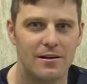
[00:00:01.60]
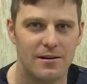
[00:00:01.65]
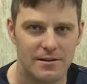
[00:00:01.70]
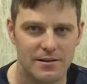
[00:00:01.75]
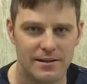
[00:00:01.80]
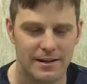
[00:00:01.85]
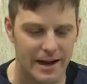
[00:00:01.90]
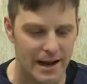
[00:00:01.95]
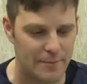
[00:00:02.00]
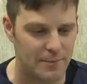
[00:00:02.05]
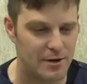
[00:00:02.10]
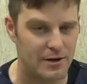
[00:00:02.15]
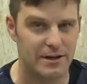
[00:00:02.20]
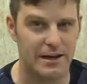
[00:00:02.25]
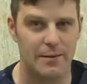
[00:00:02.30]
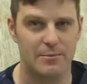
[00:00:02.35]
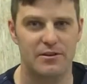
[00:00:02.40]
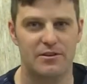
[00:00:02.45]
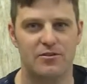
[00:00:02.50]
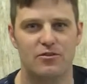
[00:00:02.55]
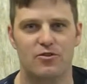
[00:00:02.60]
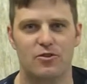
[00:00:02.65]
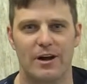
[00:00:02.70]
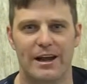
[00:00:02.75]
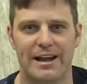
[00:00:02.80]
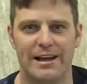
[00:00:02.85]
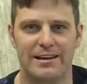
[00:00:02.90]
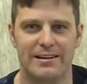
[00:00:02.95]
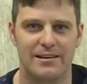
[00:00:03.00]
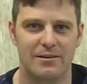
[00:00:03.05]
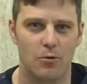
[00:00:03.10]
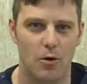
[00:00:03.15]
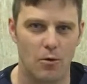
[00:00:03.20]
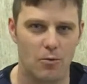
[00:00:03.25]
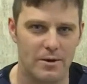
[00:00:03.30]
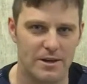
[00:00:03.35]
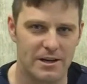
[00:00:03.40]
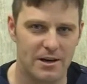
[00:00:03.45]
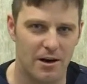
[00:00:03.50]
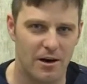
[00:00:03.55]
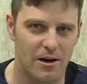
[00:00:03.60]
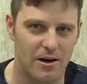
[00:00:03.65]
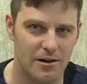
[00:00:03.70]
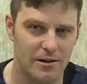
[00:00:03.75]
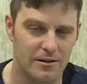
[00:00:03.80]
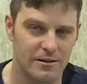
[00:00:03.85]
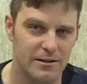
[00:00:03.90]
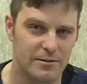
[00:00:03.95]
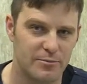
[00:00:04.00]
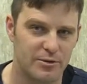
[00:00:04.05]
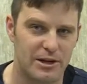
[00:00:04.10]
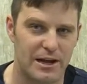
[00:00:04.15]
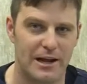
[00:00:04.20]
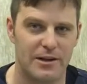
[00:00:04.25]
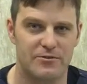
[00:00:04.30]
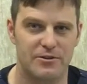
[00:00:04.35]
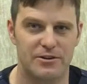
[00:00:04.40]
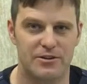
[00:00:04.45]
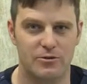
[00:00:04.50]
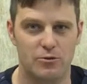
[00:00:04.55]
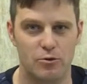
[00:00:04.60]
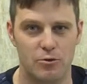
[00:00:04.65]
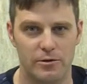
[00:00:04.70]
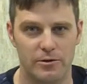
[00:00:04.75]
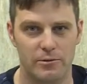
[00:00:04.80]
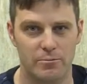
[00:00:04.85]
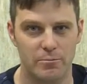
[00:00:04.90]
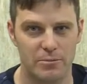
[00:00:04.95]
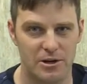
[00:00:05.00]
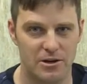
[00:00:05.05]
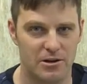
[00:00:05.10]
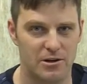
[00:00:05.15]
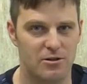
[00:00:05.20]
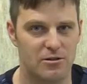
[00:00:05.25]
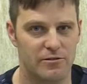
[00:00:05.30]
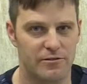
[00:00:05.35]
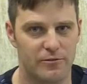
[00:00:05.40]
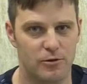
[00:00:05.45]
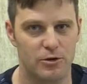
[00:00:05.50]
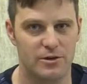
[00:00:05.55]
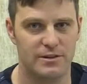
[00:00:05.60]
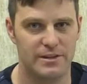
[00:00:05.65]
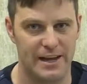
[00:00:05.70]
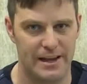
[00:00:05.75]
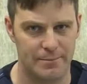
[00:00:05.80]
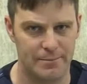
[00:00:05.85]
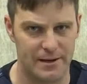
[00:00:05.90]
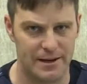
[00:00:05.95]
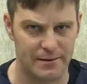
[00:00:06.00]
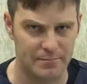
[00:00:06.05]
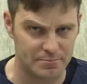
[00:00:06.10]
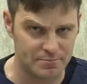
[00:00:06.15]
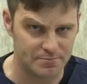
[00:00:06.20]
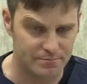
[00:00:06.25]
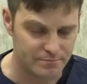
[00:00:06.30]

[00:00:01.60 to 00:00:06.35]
Today I'm going to demonstrate what we called in podiatry school the miracle foot taping.